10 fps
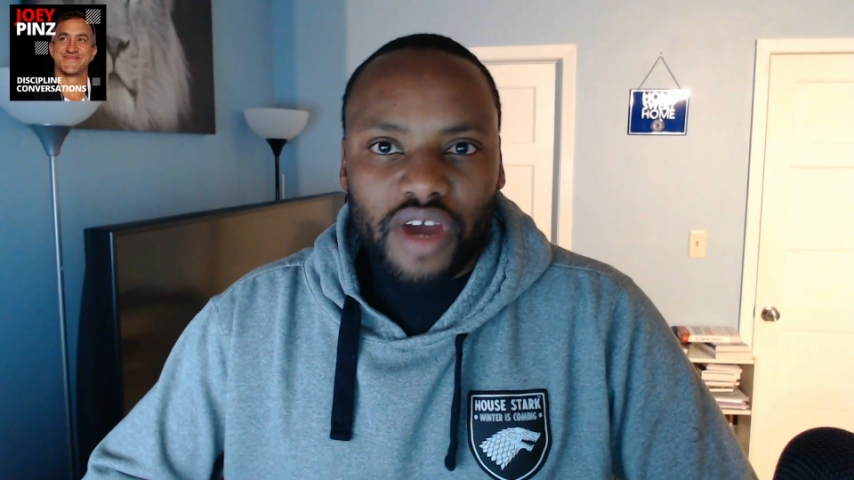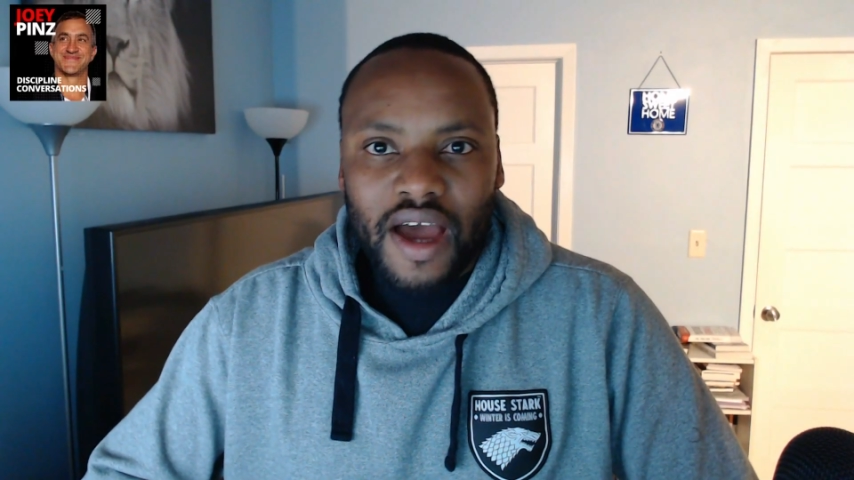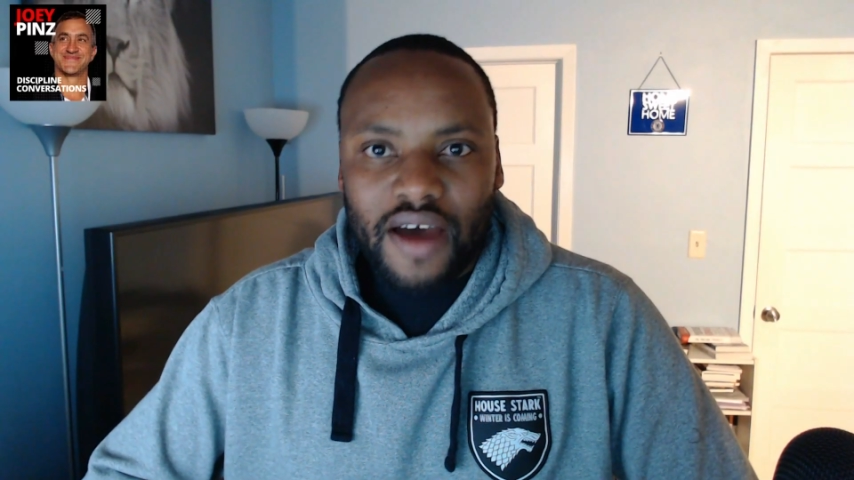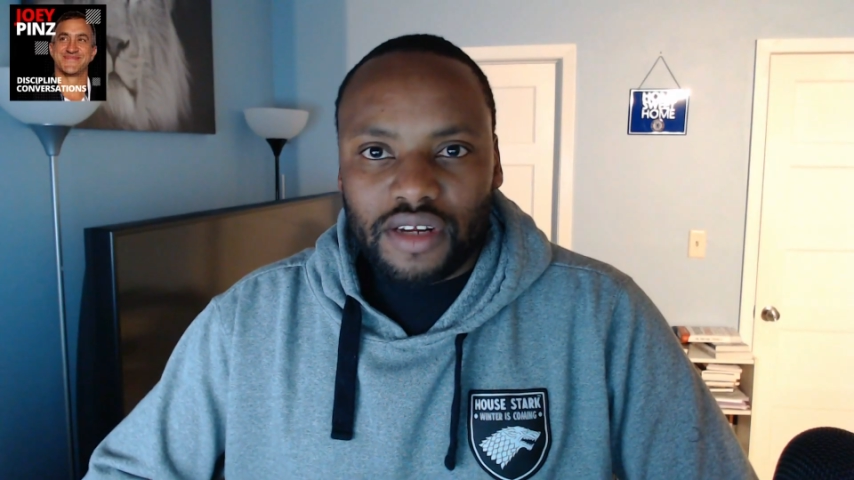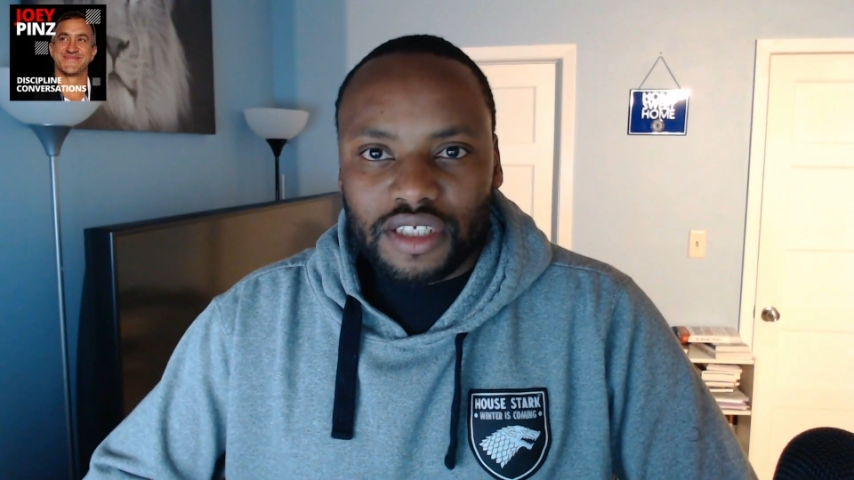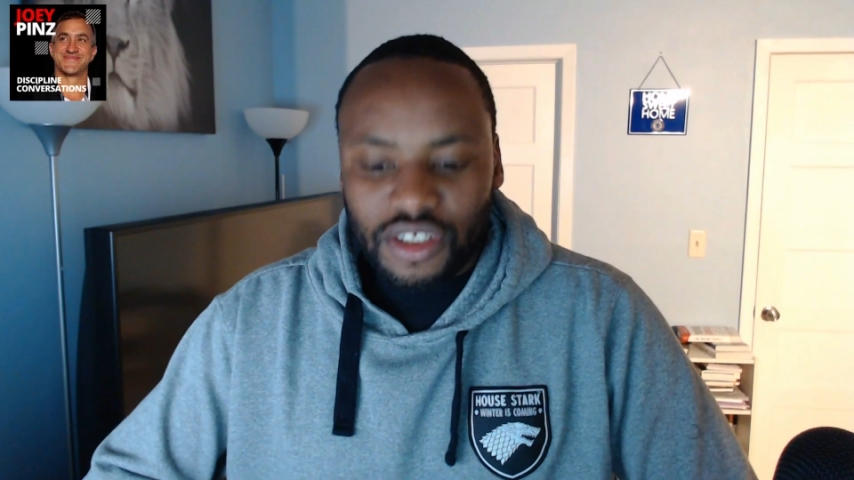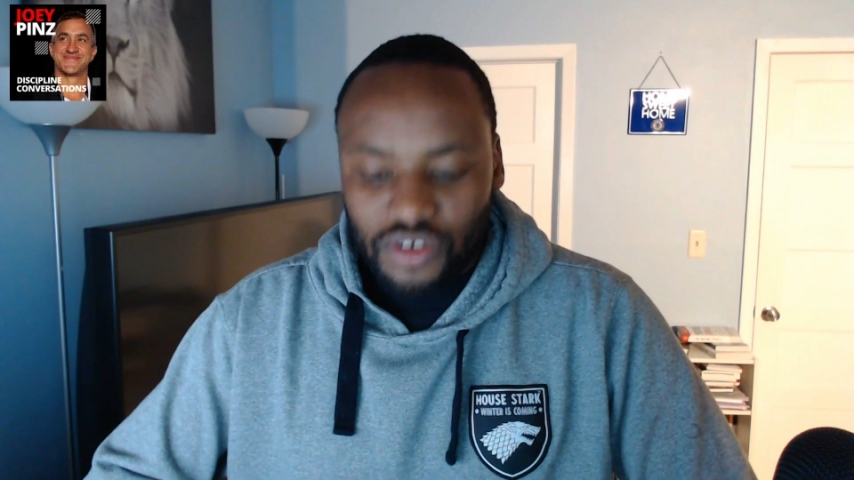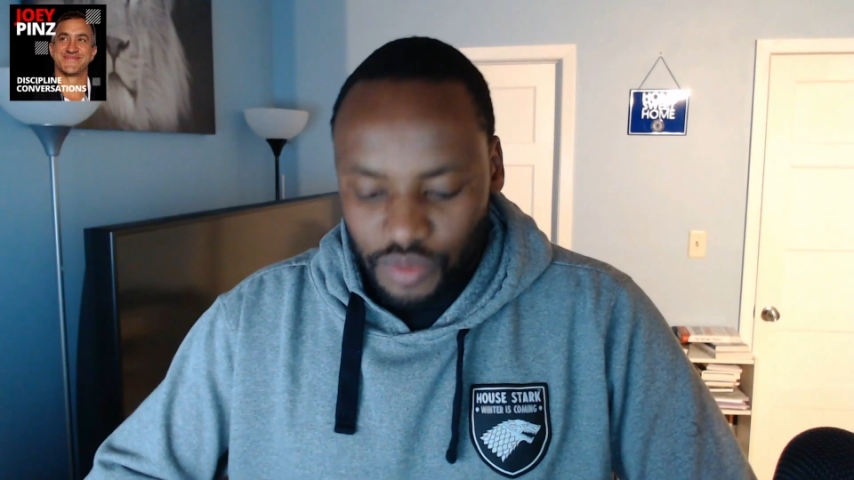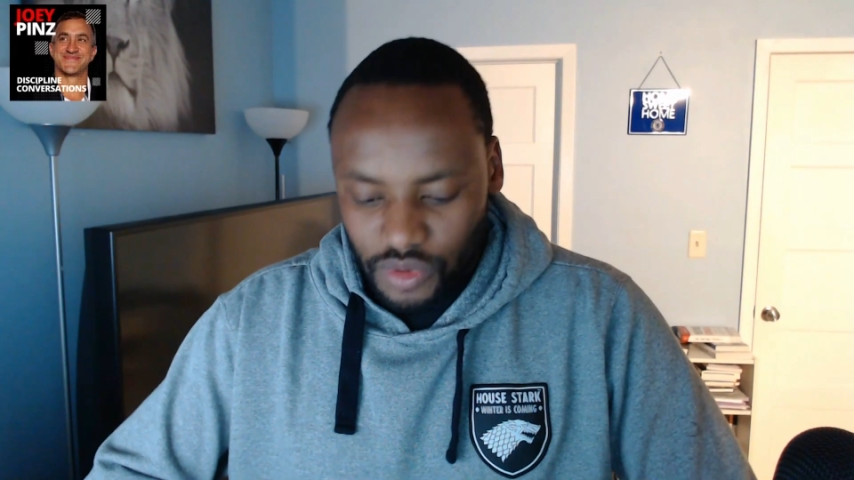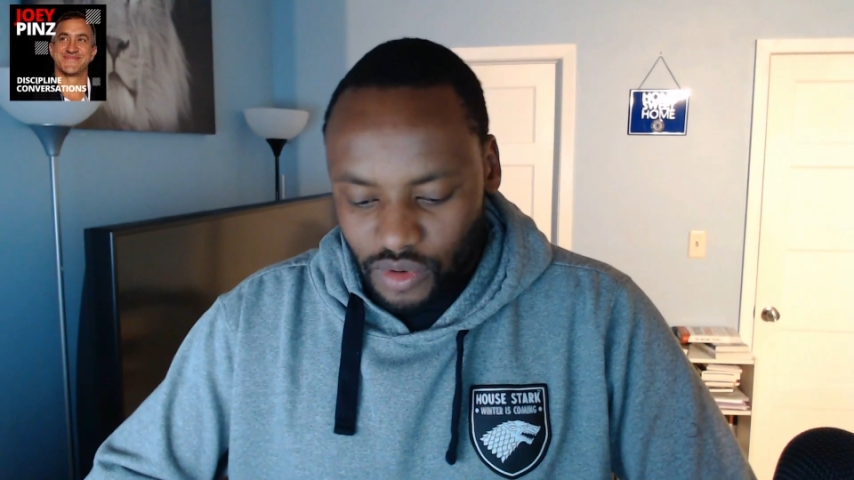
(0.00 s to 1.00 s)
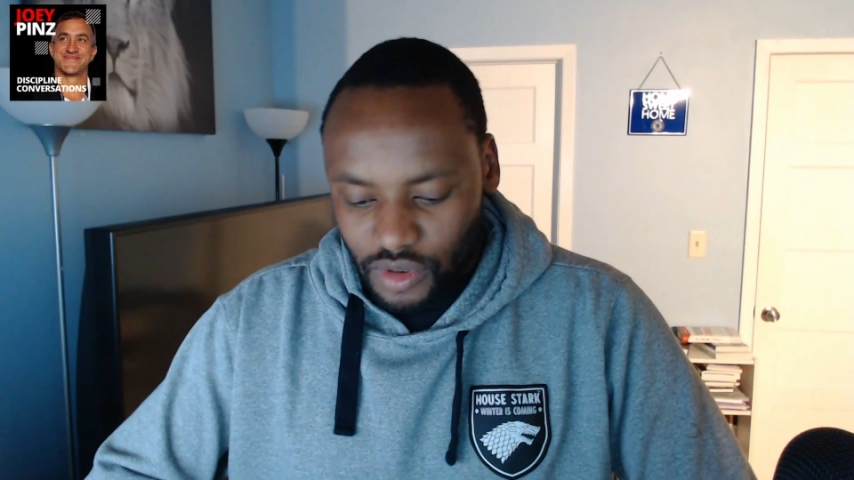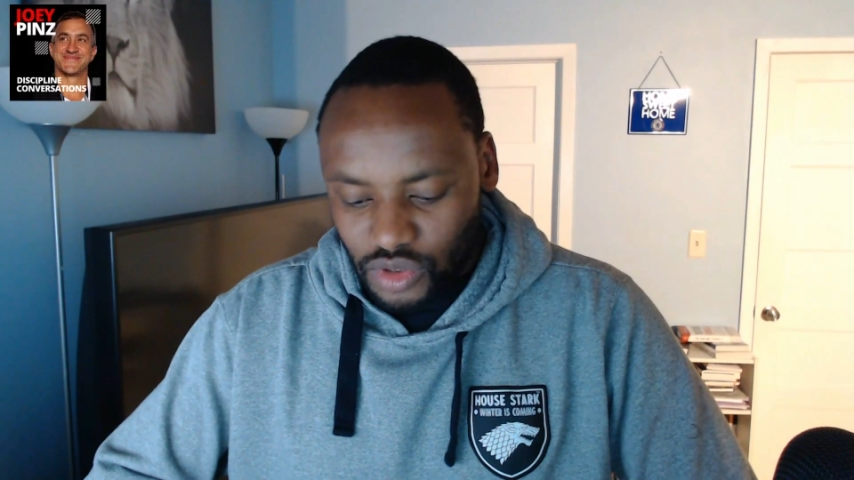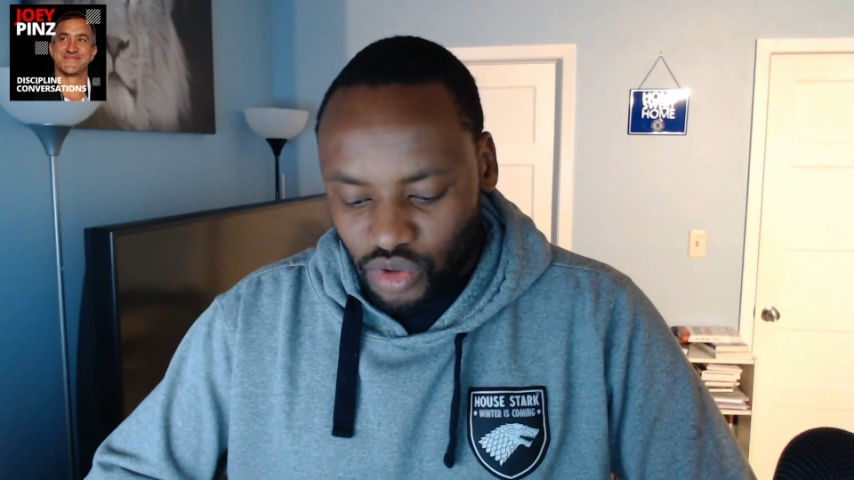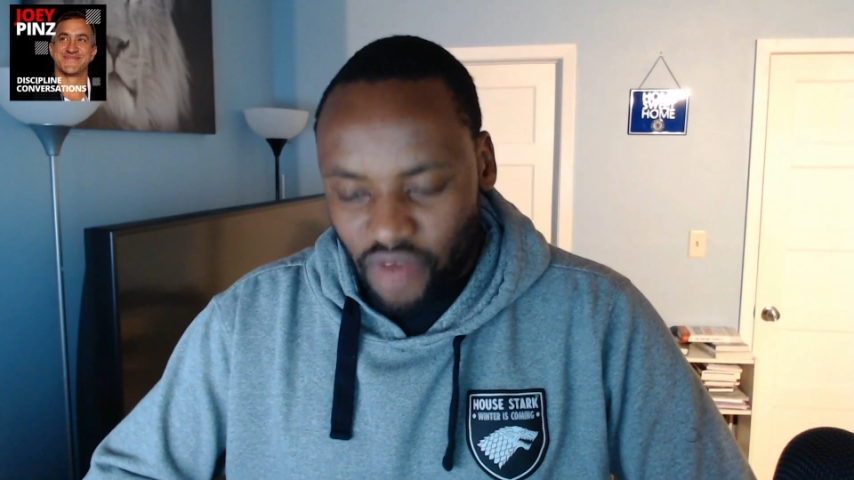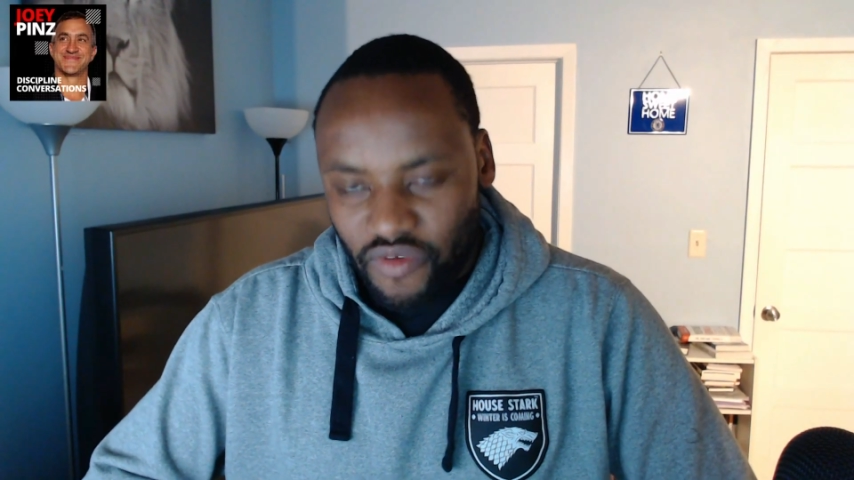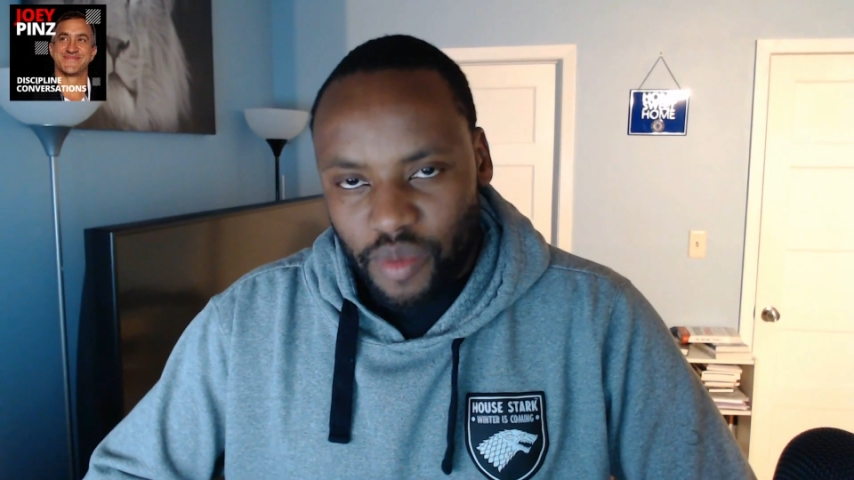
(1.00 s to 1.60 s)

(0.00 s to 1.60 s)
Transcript: of the countless entrepreneurs